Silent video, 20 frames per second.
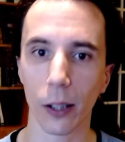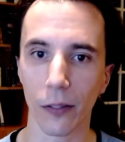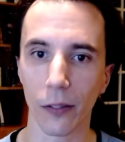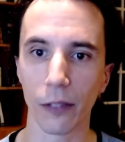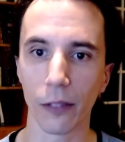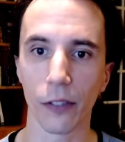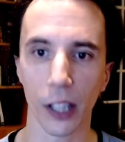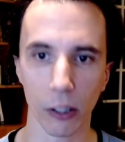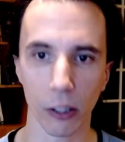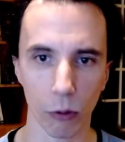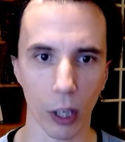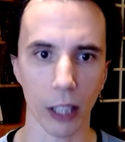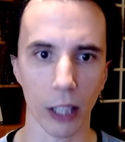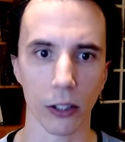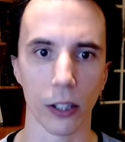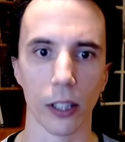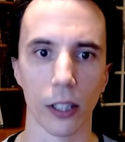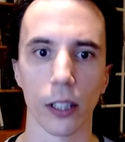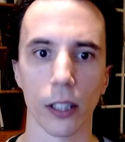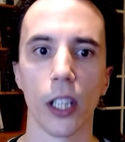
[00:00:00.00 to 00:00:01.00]
of the
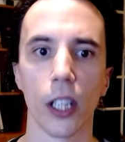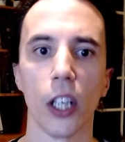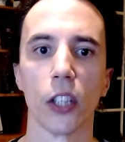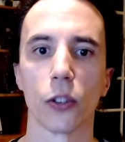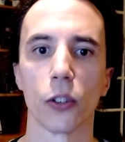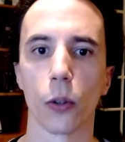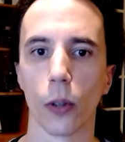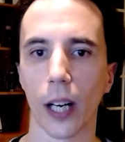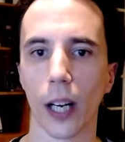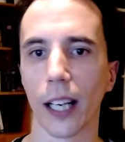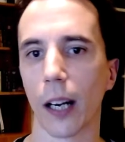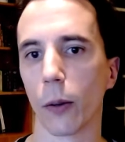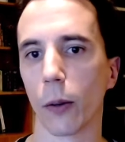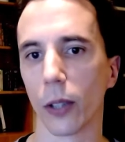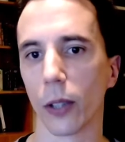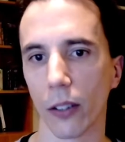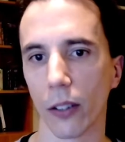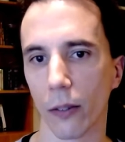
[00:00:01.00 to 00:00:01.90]
infrastructure to run our